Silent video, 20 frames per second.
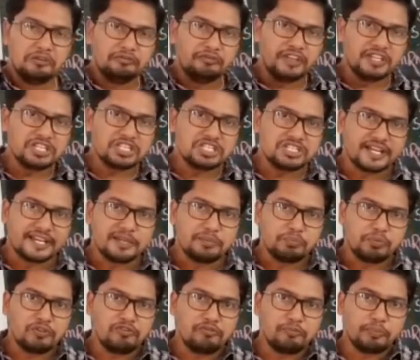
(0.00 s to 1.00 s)
which
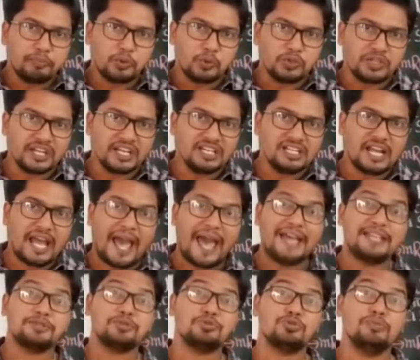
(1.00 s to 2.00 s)
type of protein
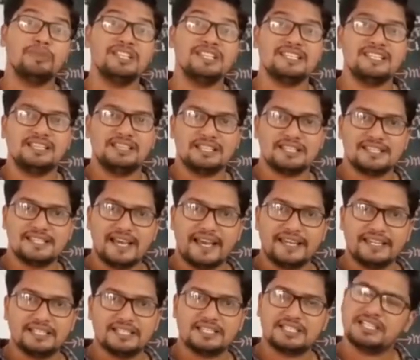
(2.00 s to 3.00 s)
has to be
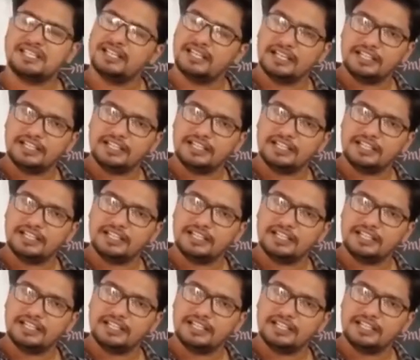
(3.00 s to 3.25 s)
synthesized?